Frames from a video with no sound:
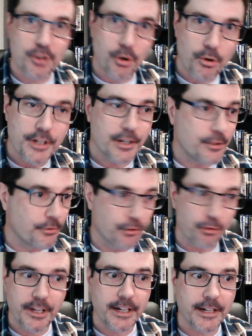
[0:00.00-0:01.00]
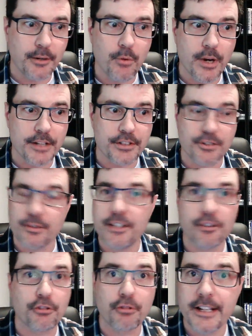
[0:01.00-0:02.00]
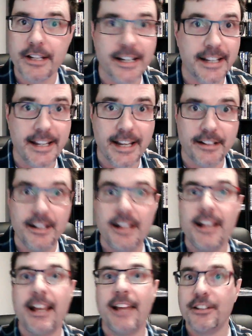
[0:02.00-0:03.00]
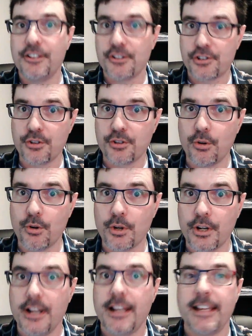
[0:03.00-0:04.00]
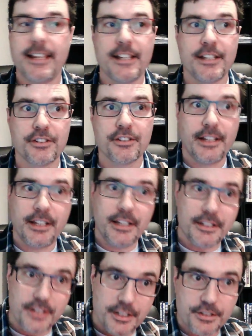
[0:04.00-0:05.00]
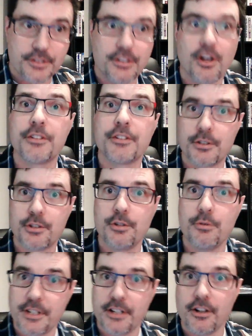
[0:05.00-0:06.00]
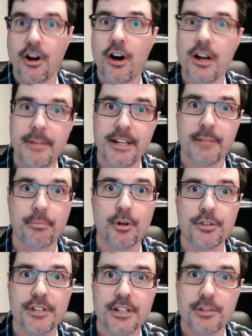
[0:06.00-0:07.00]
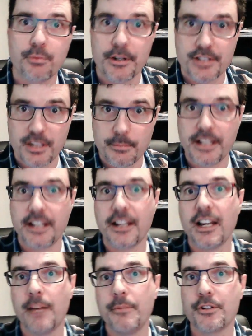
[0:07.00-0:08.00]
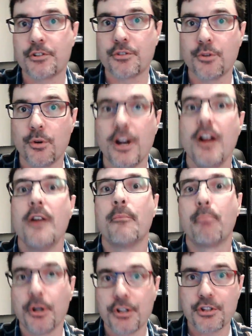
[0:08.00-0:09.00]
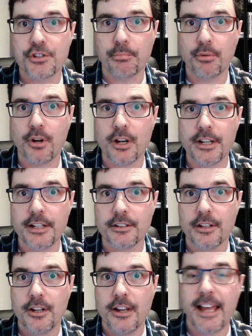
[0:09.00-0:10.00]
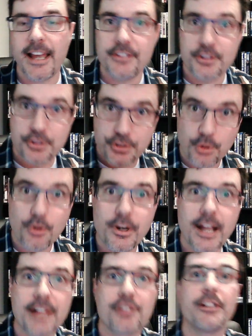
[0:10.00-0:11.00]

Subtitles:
you've created it once. You don't need to create it again. And then your store is using an automated process where somebody can come to your store, purchase the product, and the store actually,